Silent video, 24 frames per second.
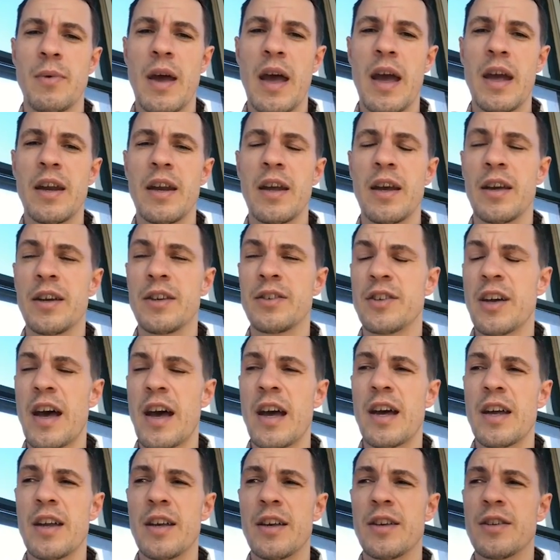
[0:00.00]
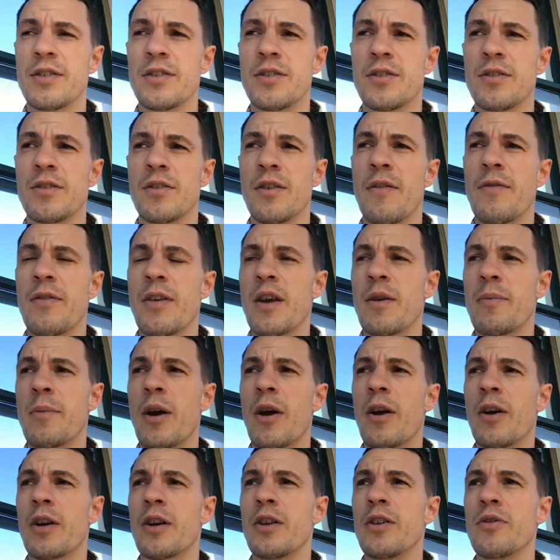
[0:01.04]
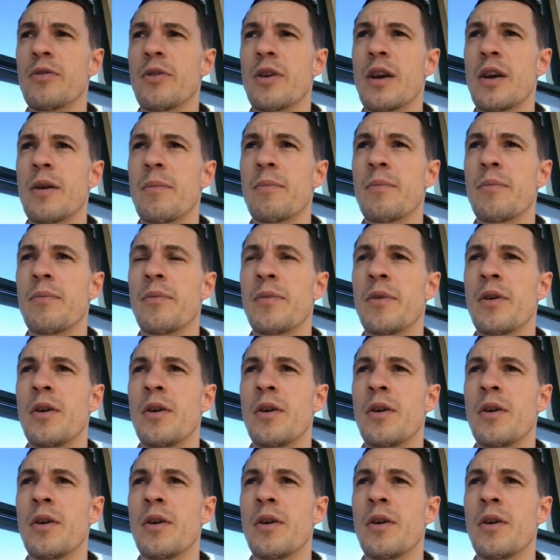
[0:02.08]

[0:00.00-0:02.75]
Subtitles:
and anxieties of the American dream,